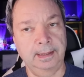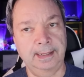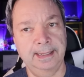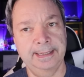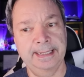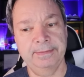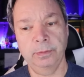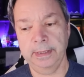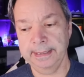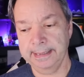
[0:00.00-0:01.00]
Hi
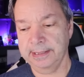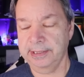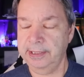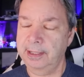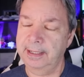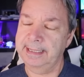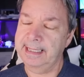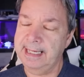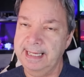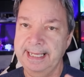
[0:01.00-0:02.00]
everyone, it's Dawn and
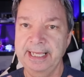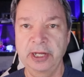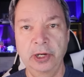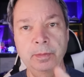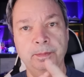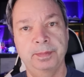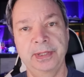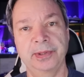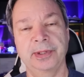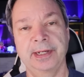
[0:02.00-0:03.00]
I hope
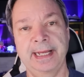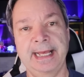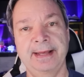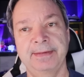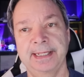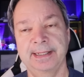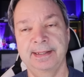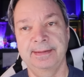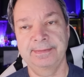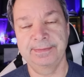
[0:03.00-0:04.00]
you're having
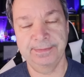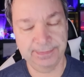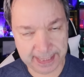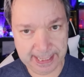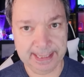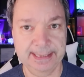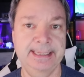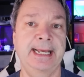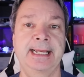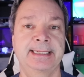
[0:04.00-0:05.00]
a
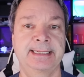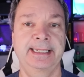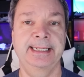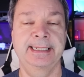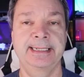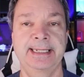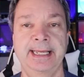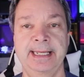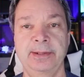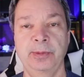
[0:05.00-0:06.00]
fantastic
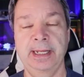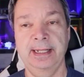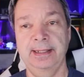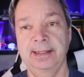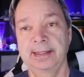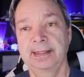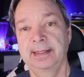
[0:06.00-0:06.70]
day. Well,